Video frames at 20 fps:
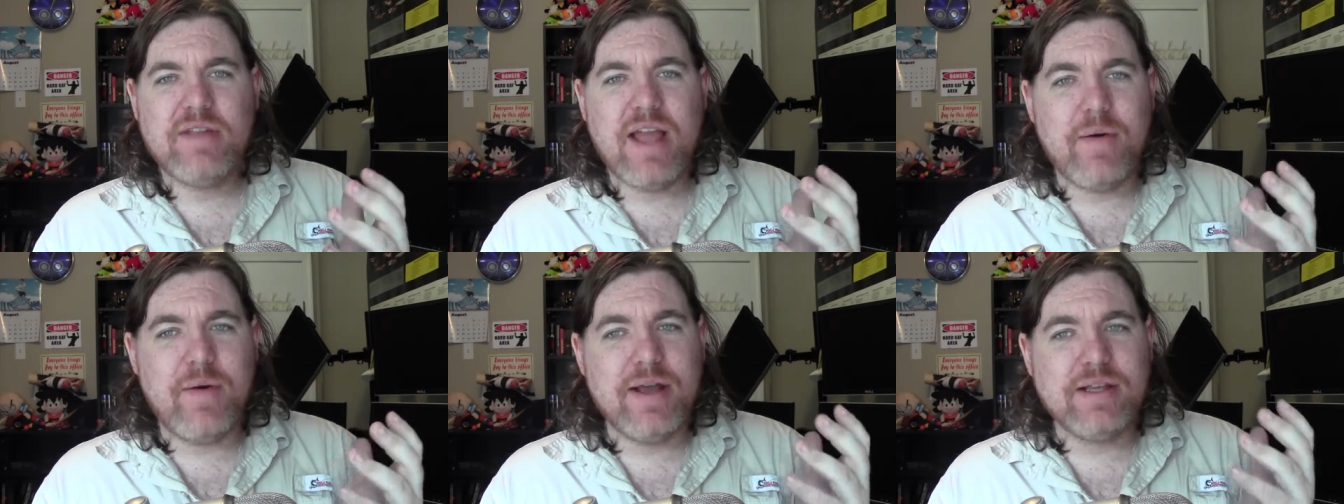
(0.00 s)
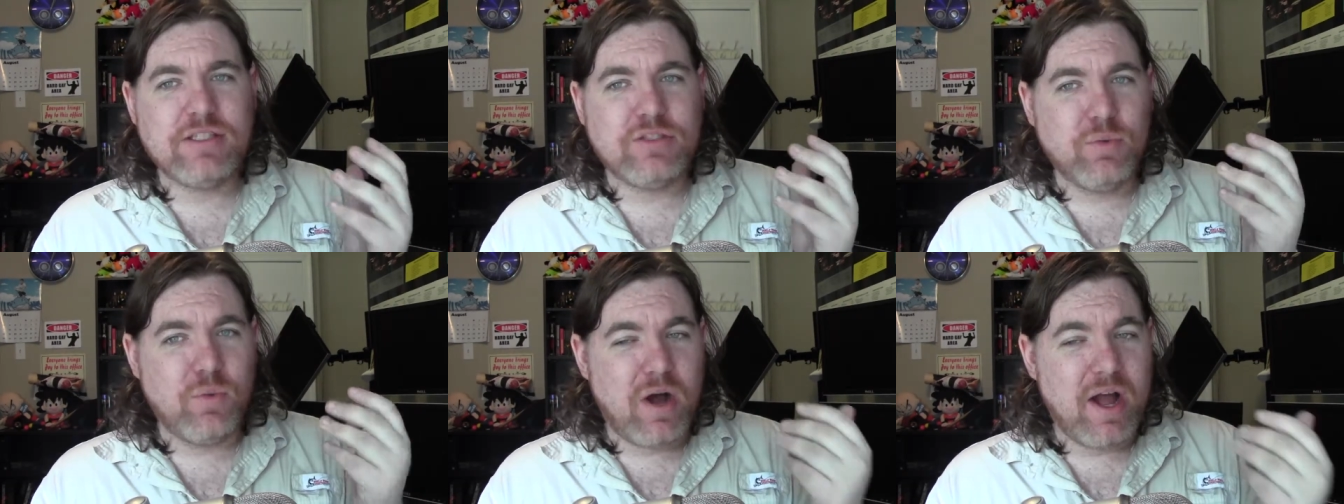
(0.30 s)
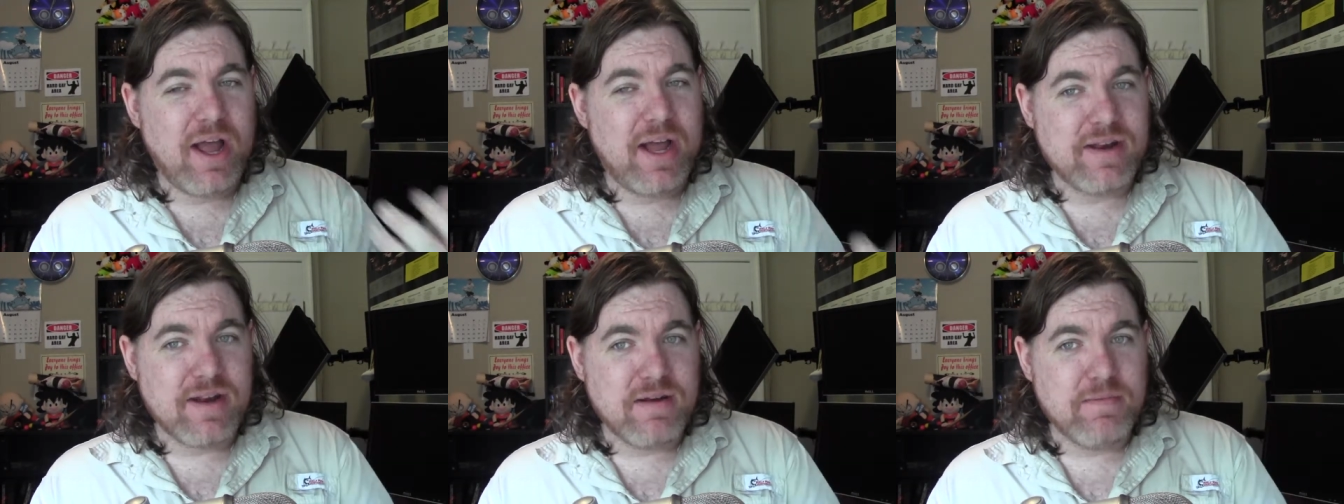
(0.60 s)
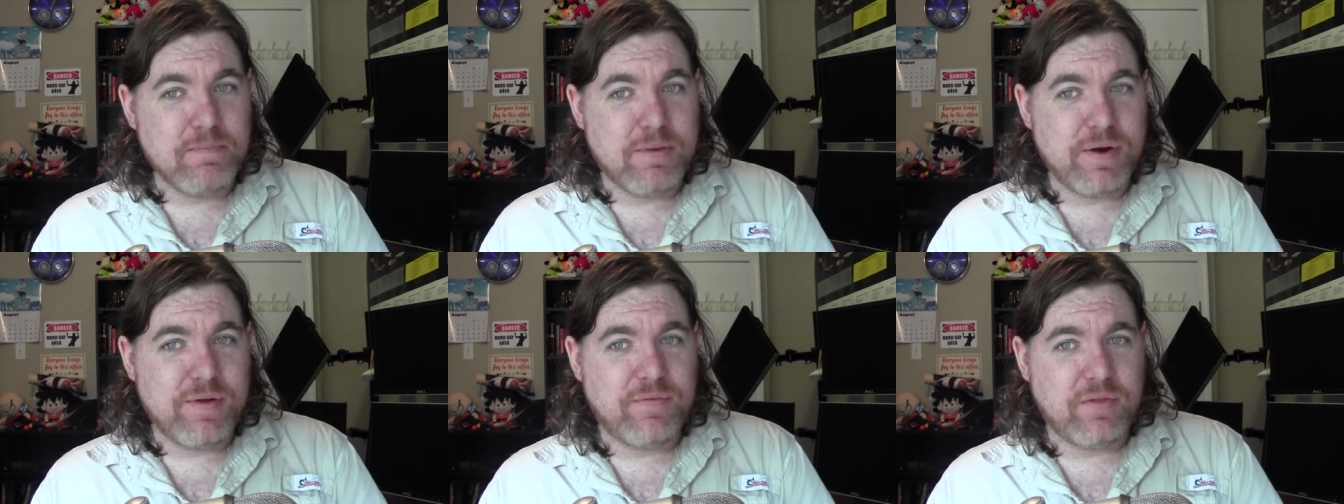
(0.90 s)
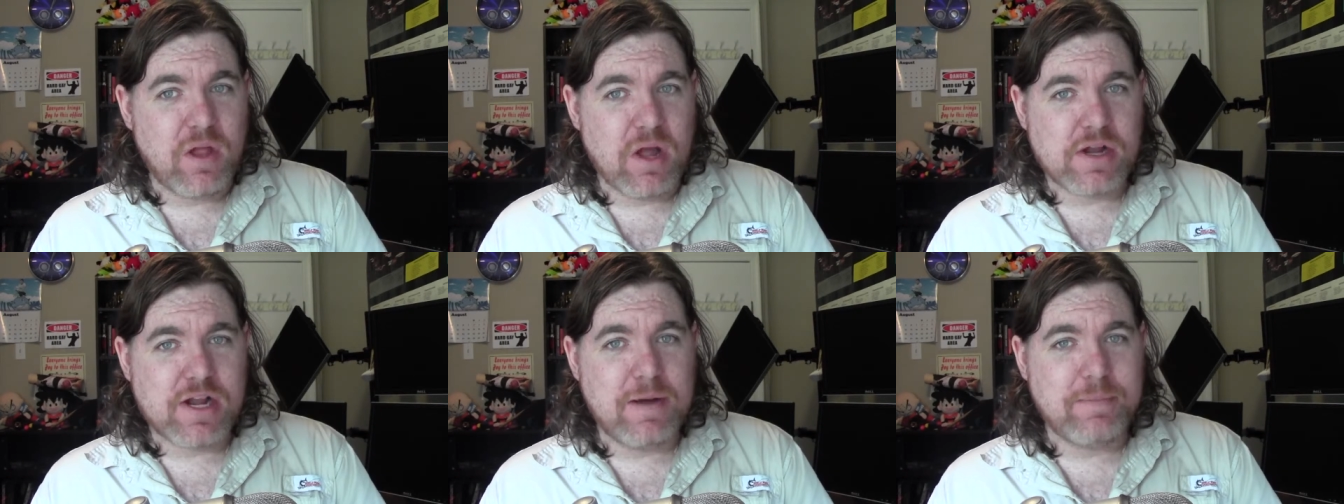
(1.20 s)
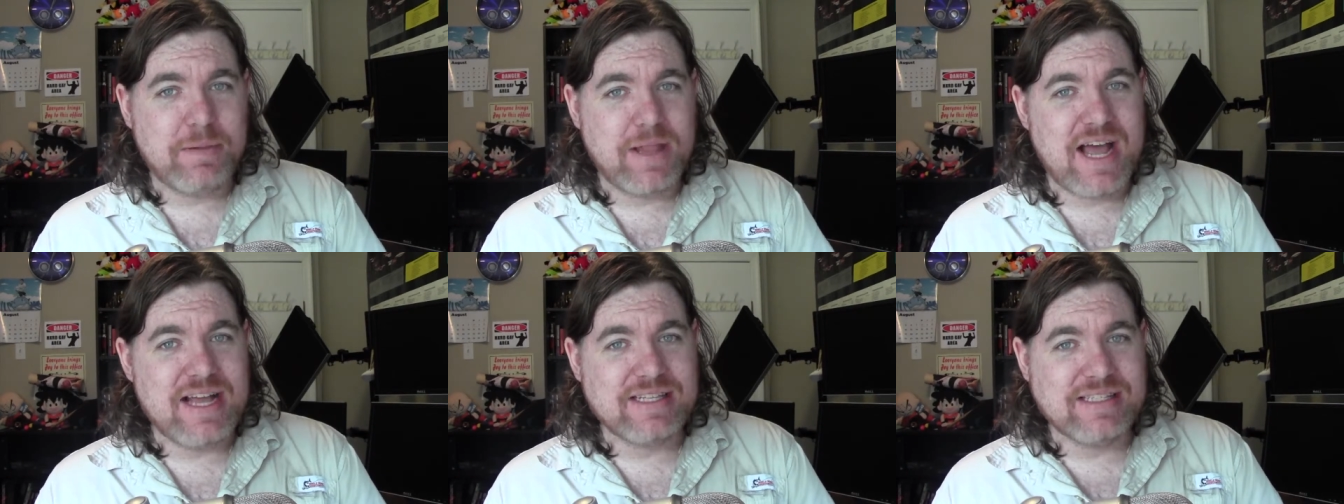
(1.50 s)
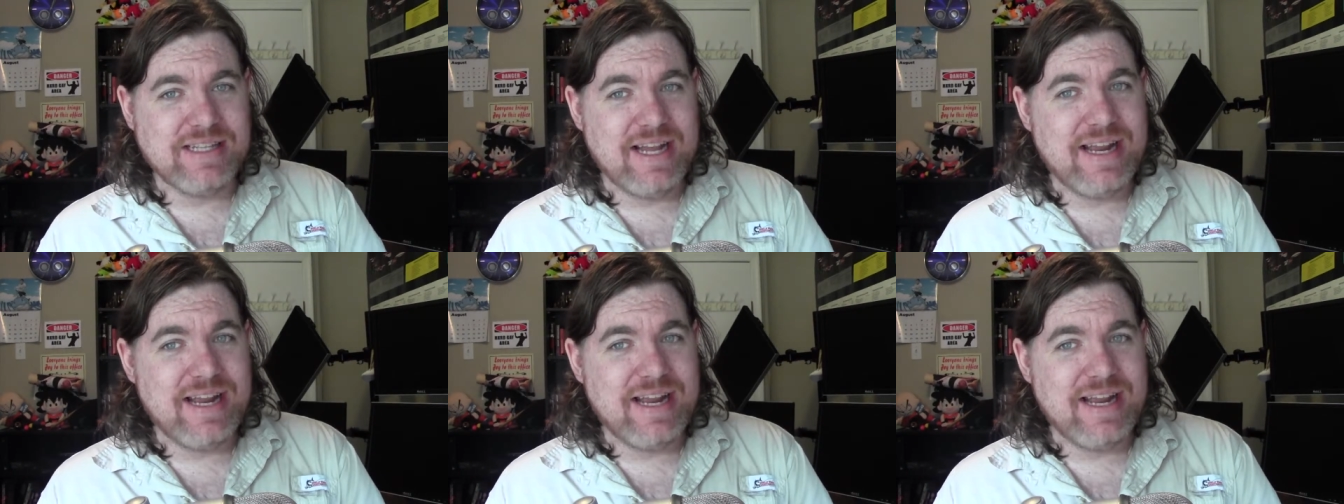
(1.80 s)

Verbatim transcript: Now, as to why I didn't put a vlog up last